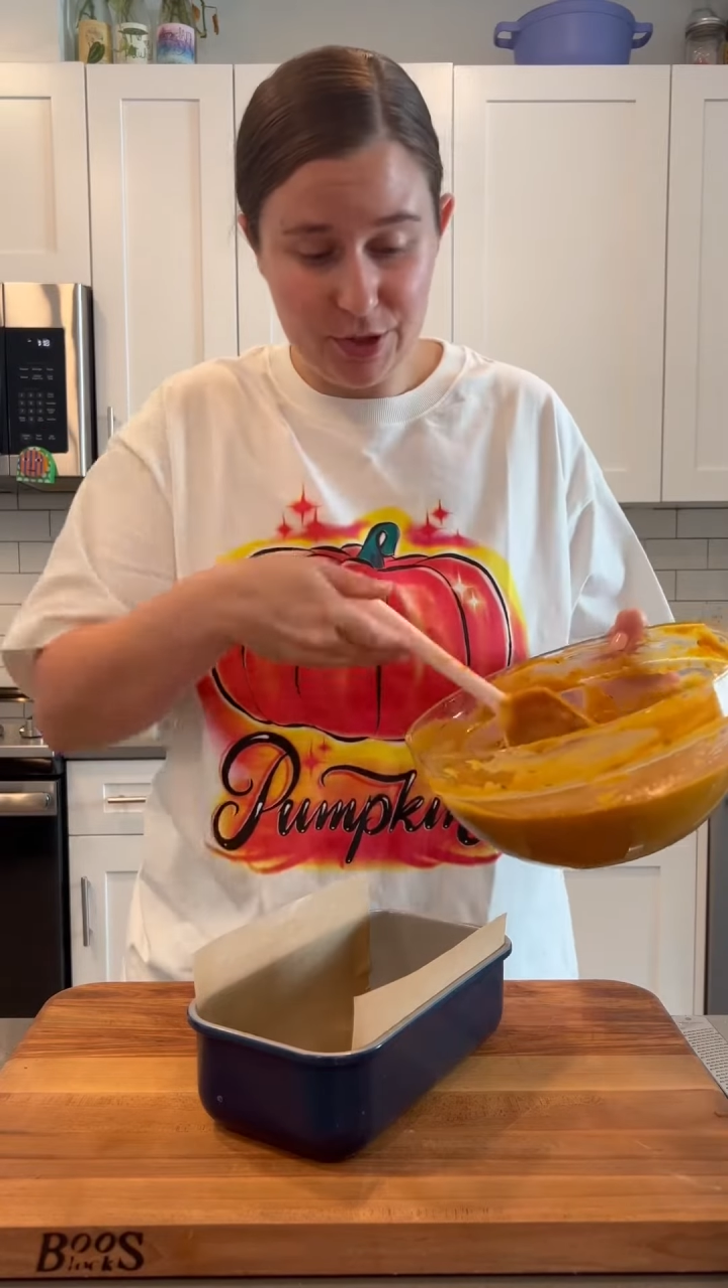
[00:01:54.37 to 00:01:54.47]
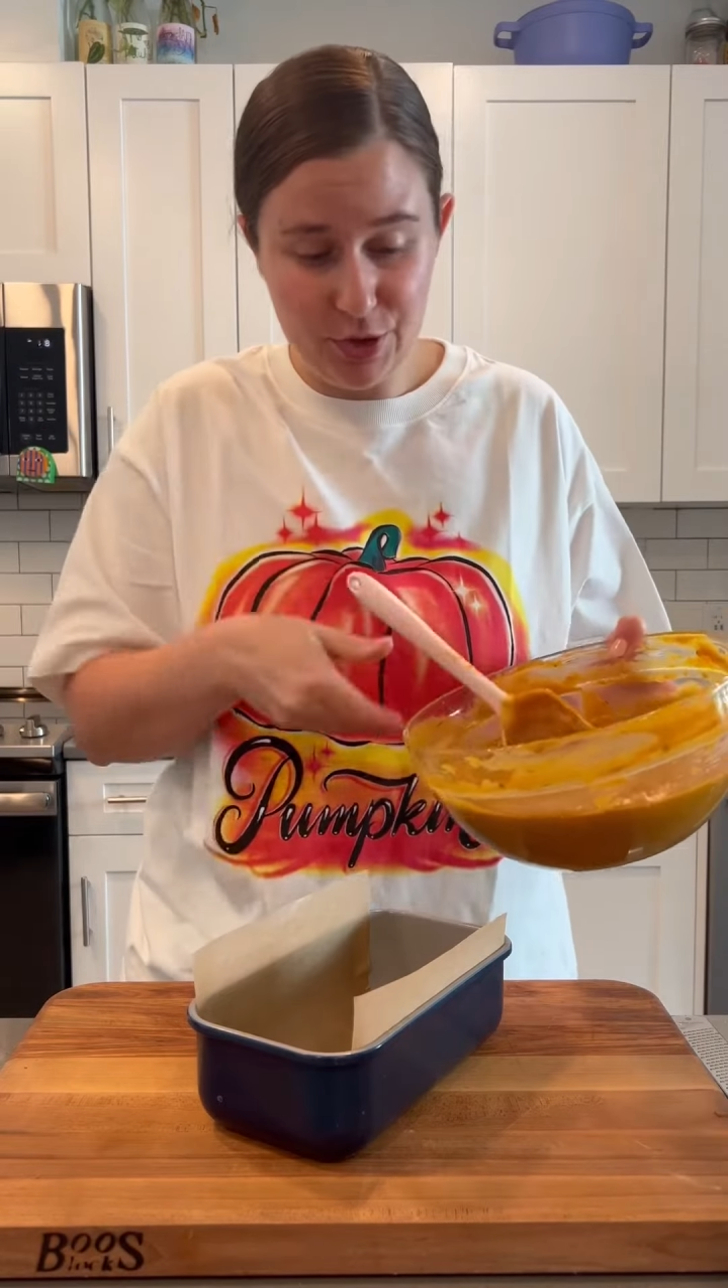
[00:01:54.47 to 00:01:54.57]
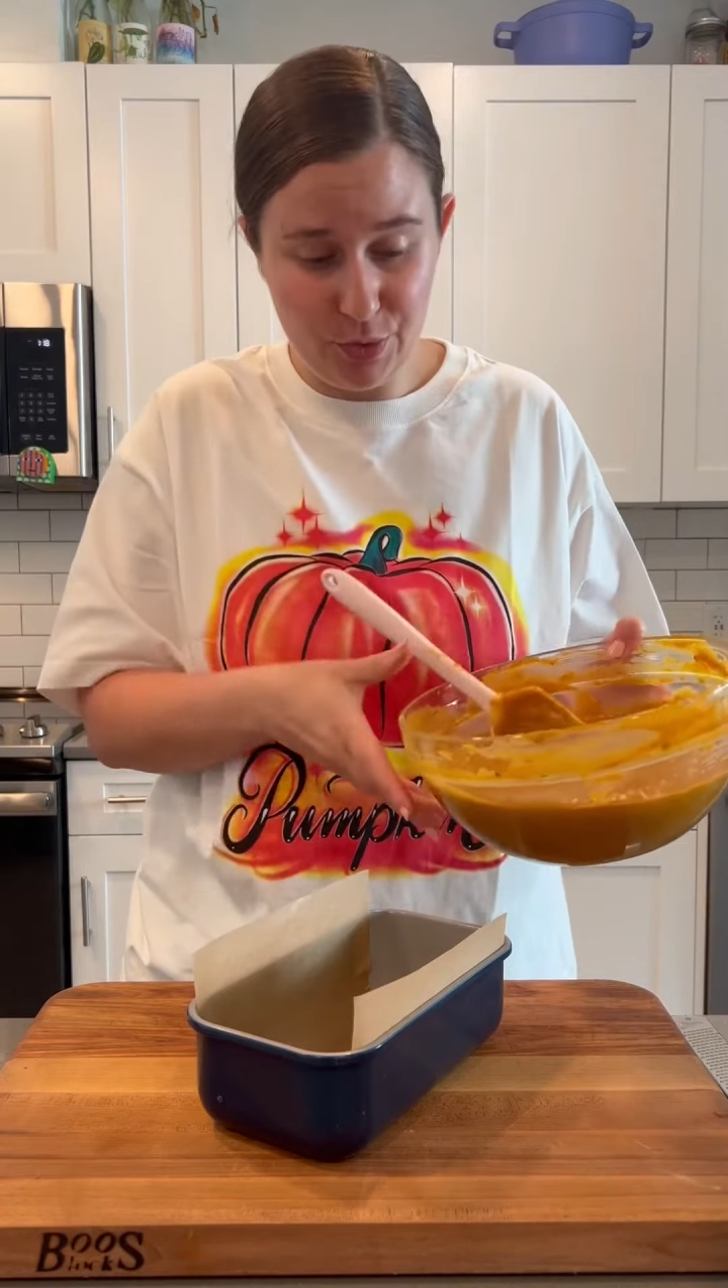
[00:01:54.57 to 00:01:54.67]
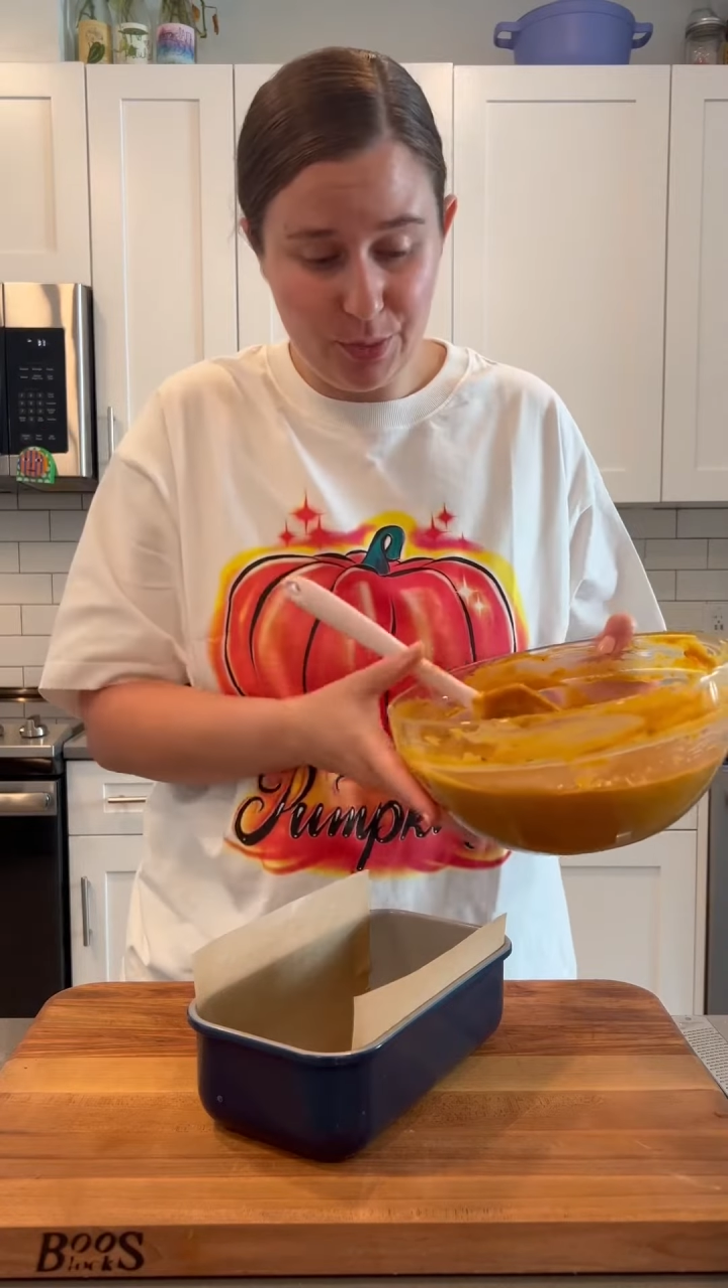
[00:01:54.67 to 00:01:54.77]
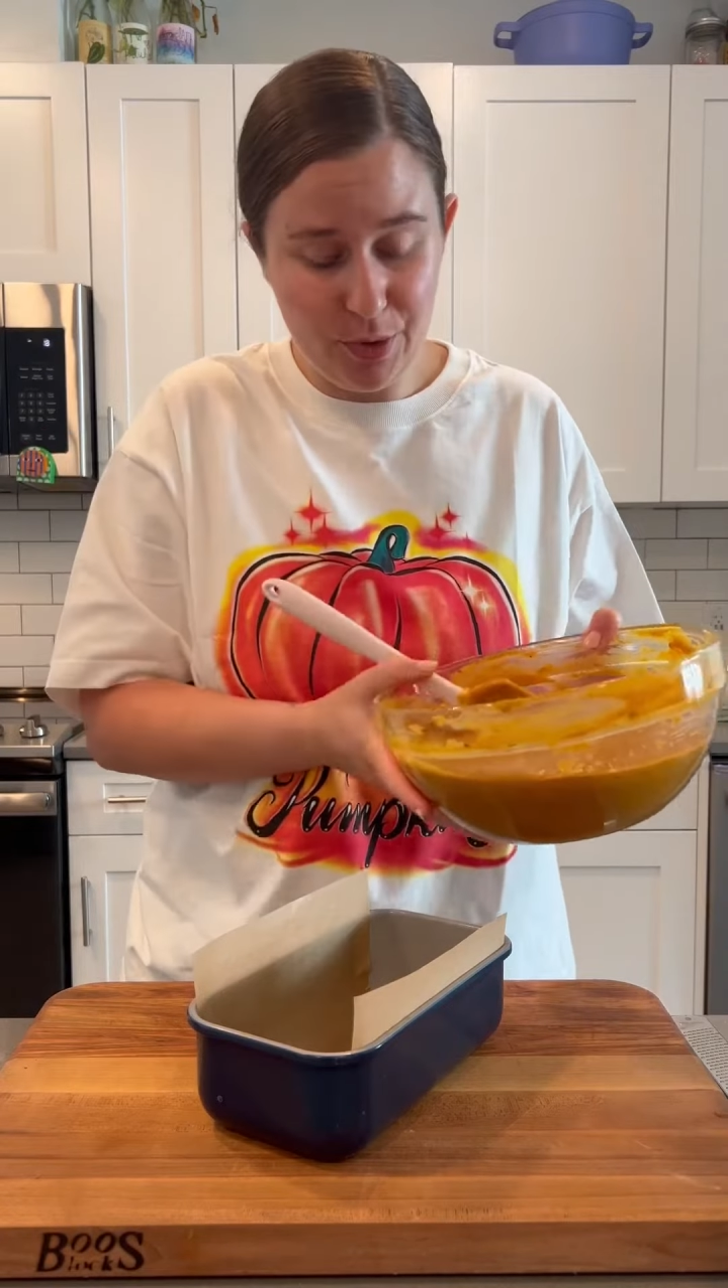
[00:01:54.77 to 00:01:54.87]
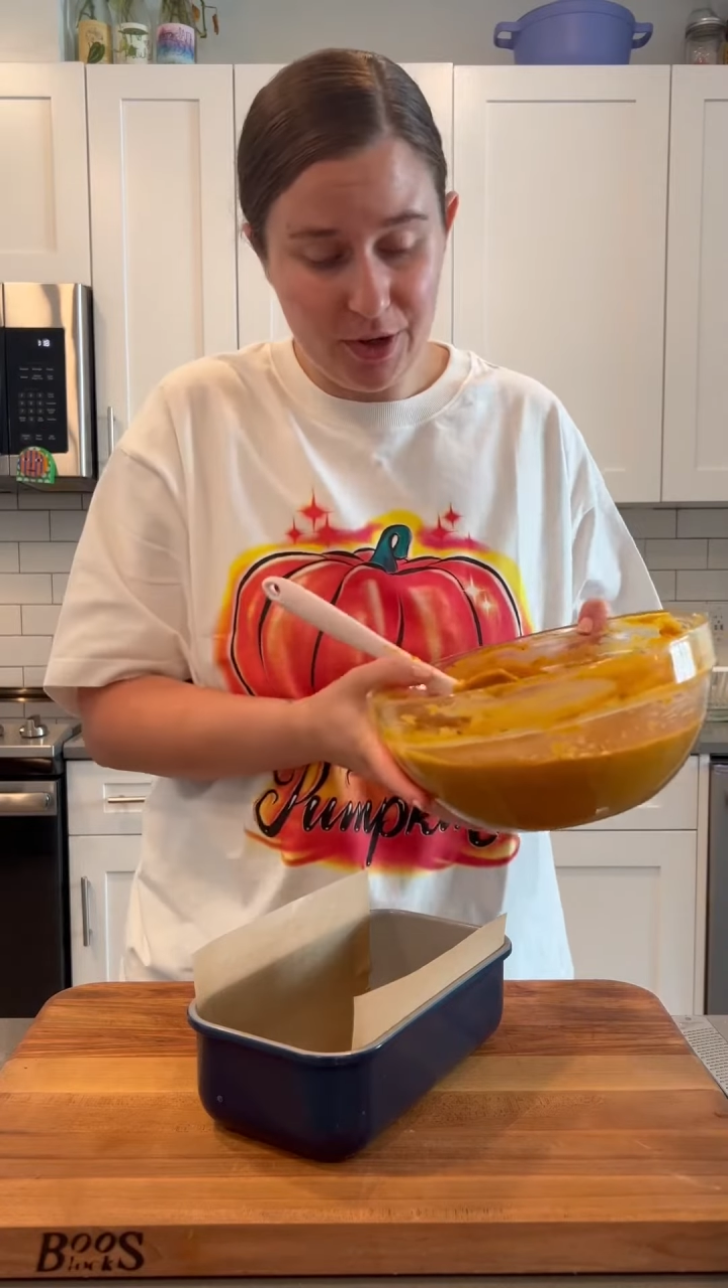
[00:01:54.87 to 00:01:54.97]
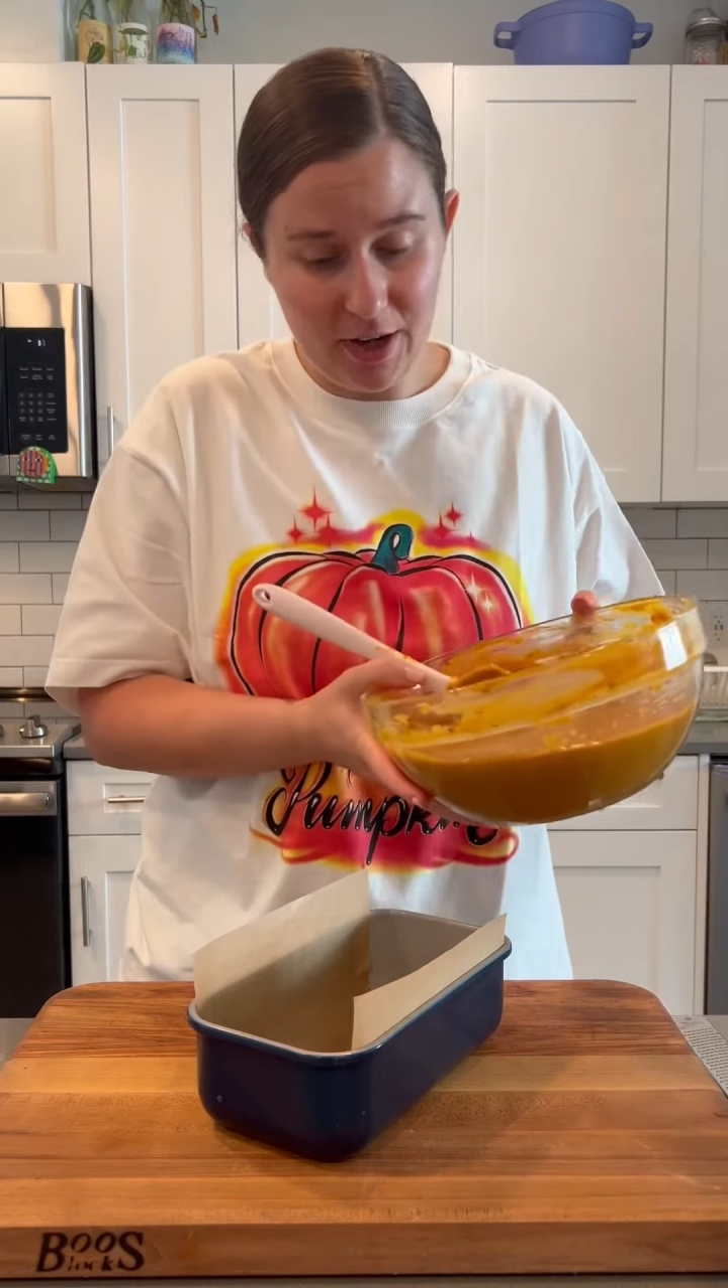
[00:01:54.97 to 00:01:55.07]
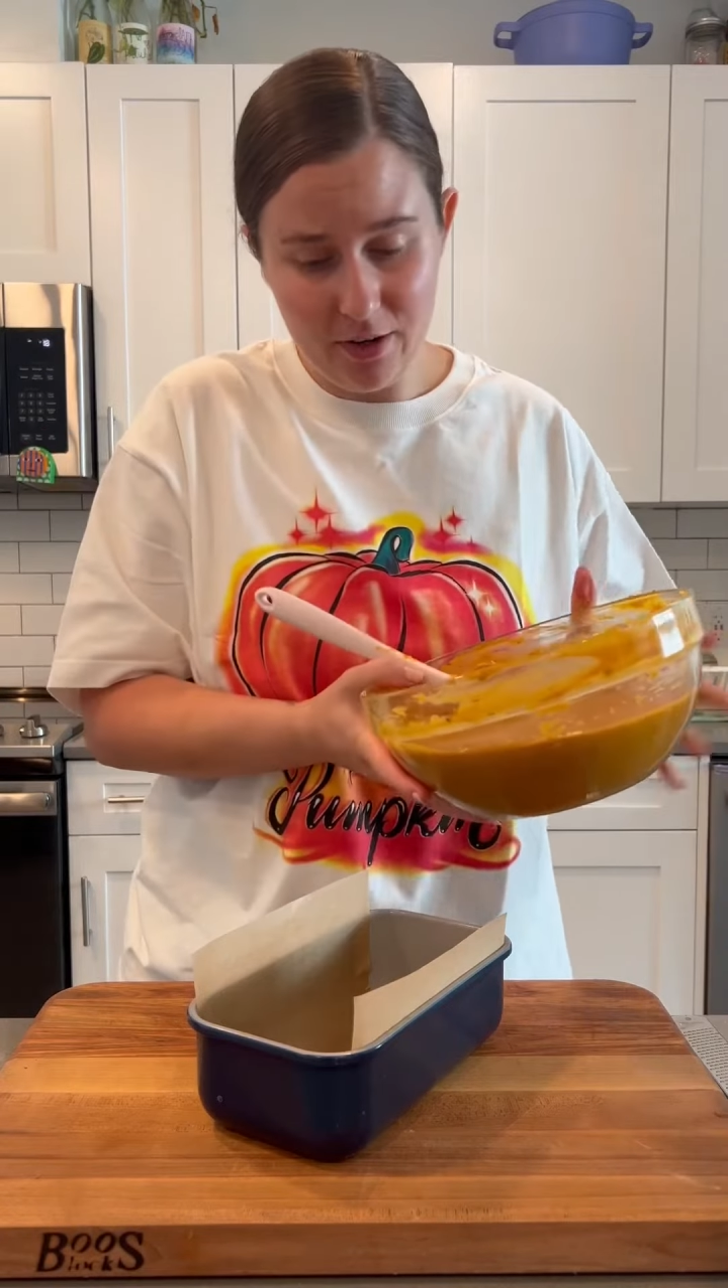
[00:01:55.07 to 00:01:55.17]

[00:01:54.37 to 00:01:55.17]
to pour our